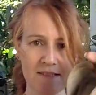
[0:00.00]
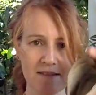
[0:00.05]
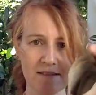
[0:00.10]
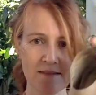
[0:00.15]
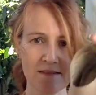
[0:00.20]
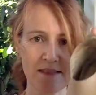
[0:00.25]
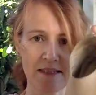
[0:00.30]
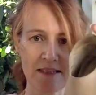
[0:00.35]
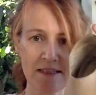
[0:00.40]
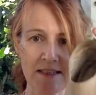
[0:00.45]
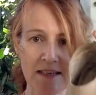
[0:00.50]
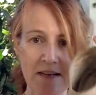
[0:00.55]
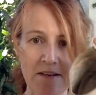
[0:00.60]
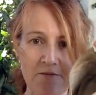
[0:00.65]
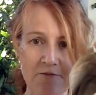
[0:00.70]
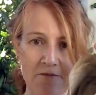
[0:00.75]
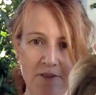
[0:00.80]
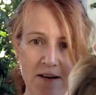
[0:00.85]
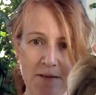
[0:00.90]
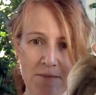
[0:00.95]
is the
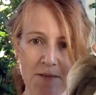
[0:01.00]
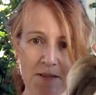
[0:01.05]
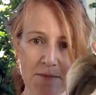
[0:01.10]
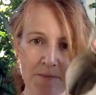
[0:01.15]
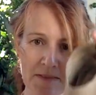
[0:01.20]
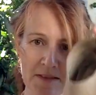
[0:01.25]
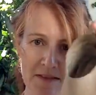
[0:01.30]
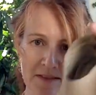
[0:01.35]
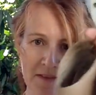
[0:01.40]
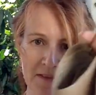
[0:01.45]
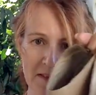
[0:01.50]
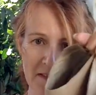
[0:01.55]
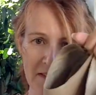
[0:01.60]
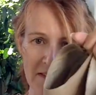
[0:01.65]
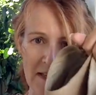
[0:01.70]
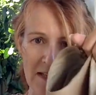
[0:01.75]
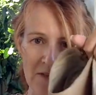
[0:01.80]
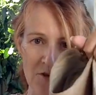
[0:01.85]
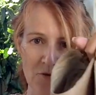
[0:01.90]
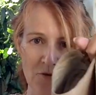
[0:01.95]
same fabric. This is its
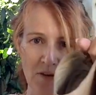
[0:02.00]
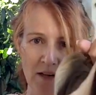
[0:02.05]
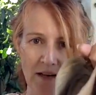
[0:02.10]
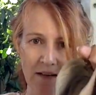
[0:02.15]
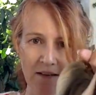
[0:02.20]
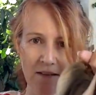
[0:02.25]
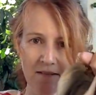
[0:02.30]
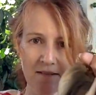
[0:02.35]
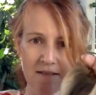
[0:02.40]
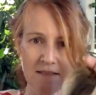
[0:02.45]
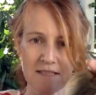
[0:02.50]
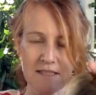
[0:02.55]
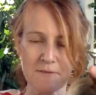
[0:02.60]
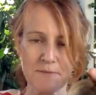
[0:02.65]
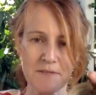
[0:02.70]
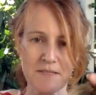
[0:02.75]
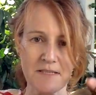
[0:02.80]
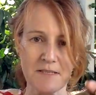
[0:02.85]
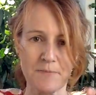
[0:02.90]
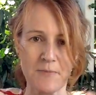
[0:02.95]
natural colour. These
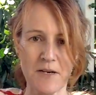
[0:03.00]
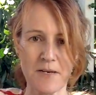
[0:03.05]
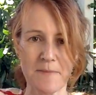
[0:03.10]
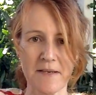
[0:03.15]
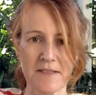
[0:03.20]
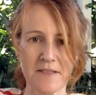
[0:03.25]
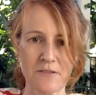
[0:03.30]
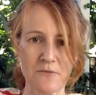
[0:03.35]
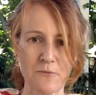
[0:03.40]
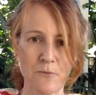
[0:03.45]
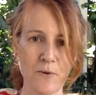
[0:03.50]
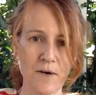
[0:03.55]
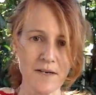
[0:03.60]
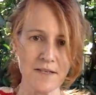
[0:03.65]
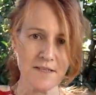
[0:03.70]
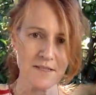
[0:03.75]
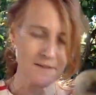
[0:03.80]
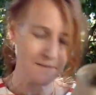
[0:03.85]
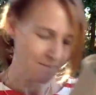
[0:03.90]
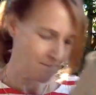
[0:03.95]
ones spray painted
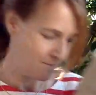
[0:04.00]
white.